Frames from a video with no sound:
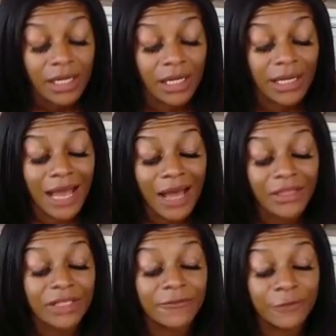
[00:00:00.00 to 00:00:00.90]
And how
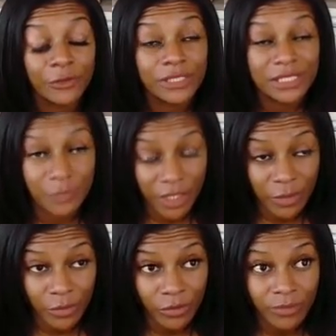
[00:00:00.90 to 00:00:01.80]
that influences
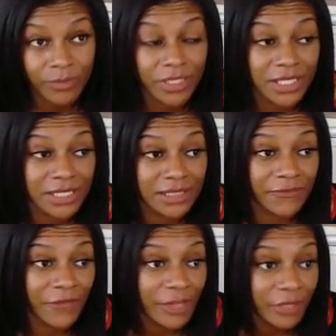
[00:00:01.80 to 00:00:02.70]
people because
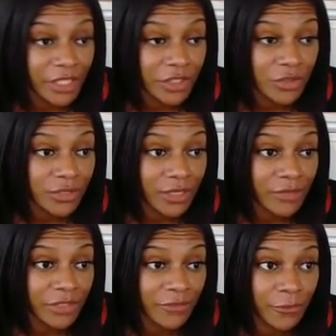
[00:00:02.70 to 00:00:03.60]
family issues come
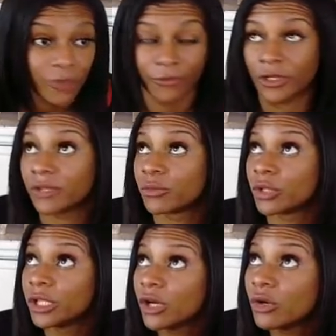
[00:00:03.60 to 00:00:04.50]
to the forefront. If we're
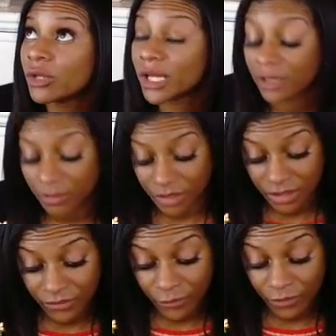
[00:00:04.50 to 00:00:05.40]
alone, that comes to
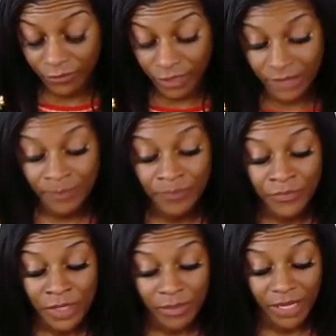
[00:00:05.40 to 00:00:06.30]
the forefront.
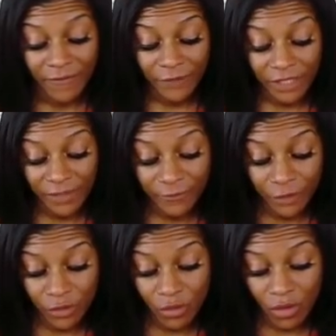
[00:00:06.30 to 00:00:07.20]
But I feel like for
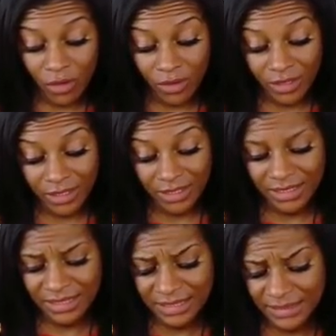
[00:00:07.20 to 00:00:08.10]
you all,
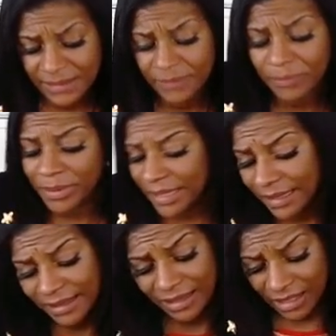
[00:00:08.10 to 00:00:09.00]
this is a
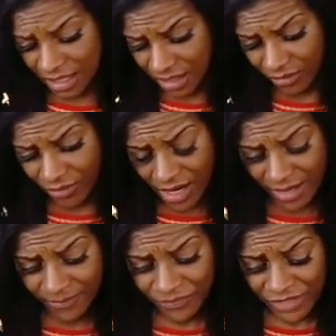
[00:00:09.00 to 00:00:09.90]
big thing,
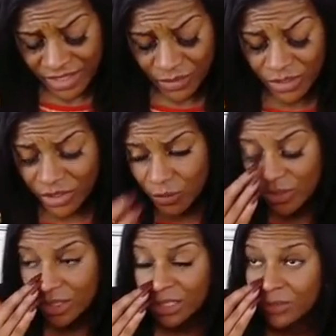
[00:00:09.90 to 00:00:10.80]
right? So with the
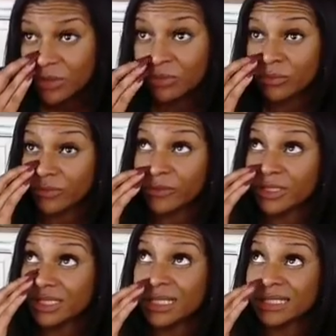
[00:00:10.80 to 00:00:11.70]
Three of Cups in
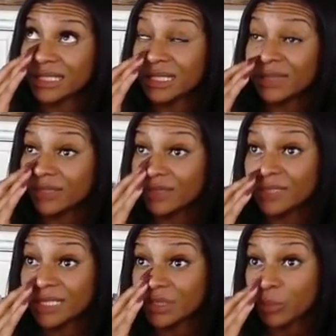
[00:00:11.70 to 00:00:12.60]
reverse, it's a level of
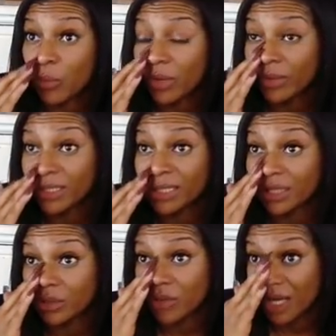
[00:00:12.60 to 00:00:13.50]
disappointment
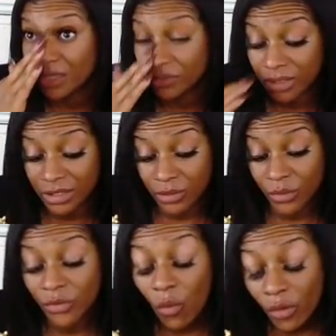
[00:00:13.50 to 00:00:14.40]
that you guys are dealing
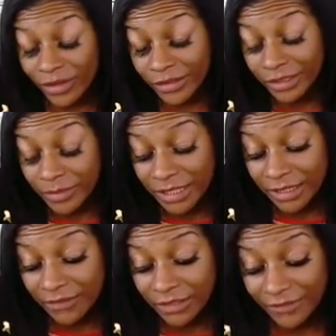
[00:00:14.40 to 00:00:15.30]
with, or there could be a
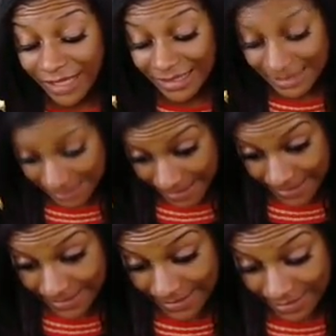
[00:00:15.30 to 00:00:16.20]
level of
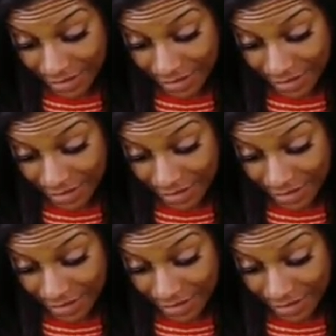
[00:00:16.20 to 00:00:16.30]
excess.